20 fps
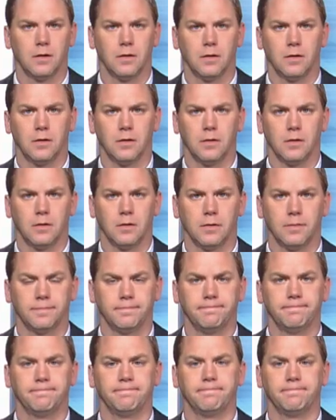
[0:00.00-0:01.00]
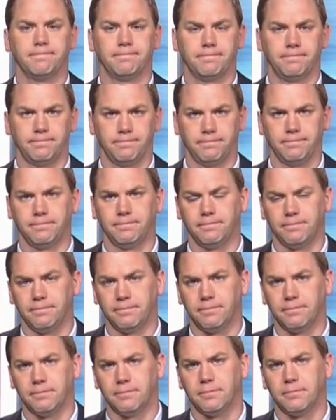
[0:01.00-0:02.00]

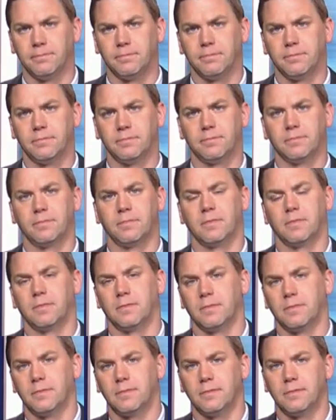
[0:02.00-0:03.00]
No words are spoken by the person on screen.